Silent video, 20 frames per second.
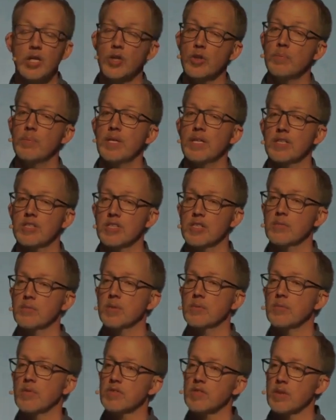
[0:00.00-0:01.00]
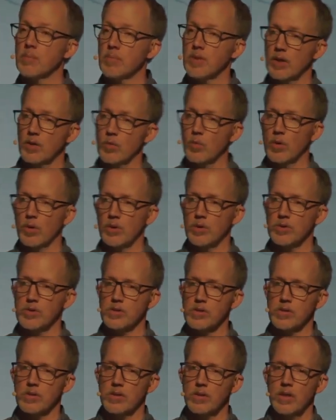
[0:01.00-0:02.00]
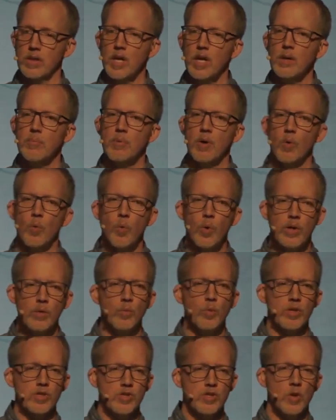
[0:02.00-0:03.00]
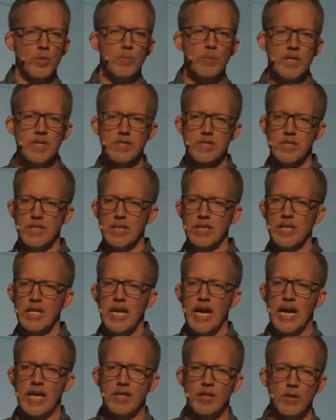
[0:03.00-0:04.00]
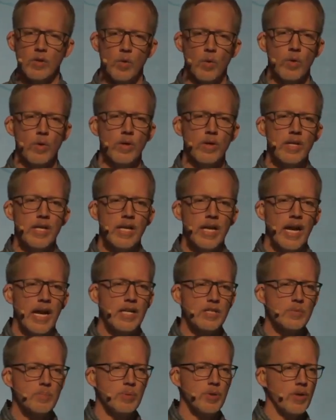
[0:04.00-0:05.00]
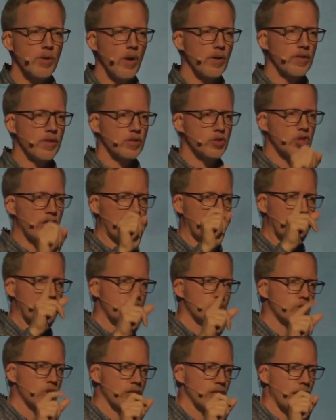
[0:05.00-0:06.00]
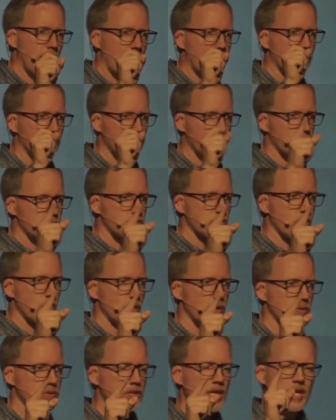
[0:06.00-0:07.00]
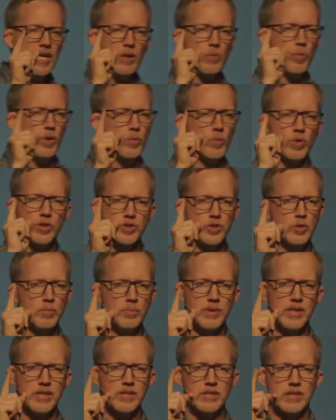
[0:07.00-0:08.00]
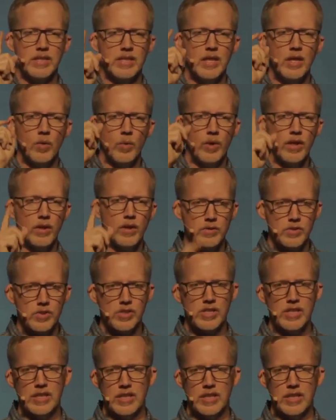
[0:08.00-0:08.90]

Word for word: It could be a symptom of something worse. But when we're so busy and the Lord has put on the check engine light of our souls, when we're too busy, we don't